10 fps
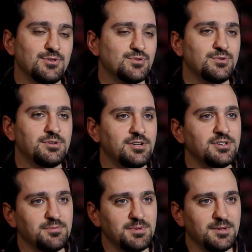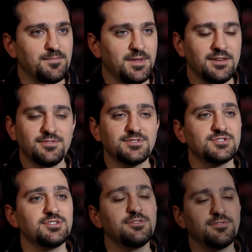those who hurt me, and even
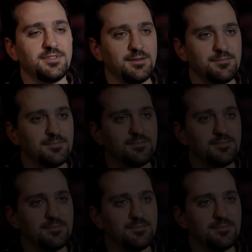serve them.